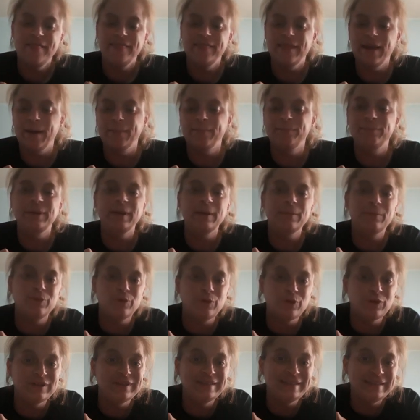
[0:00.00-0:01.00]
that
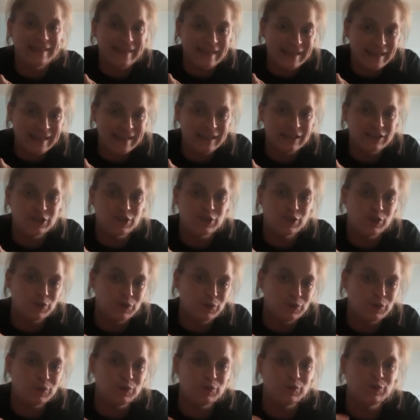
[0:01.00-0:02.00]
people need
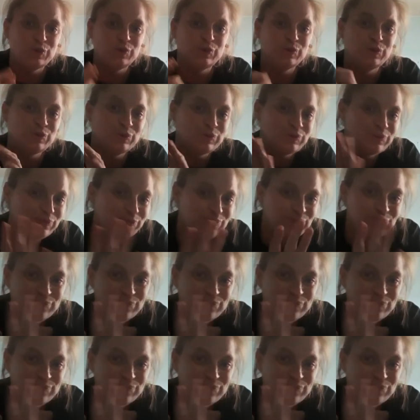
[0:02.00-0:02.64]
to.